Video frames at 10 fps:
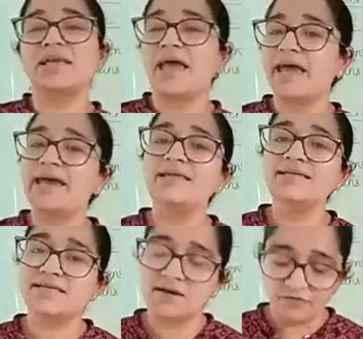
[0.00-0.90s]
can
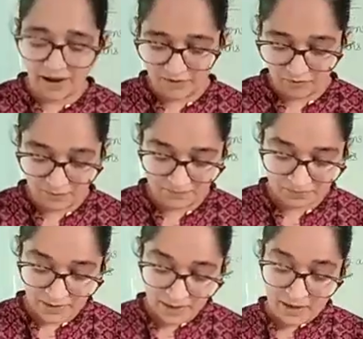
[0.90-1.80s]
survive.
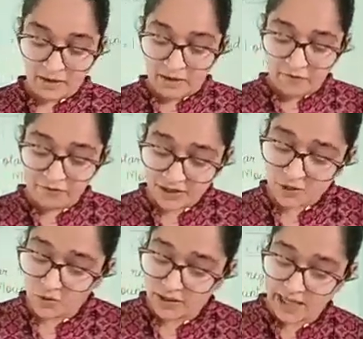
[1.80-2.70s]

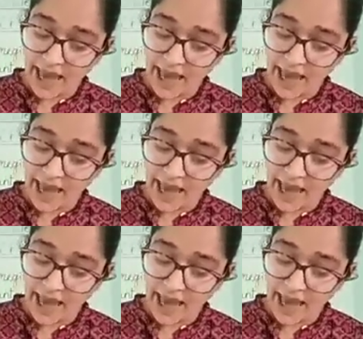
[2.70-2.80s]
Freshwater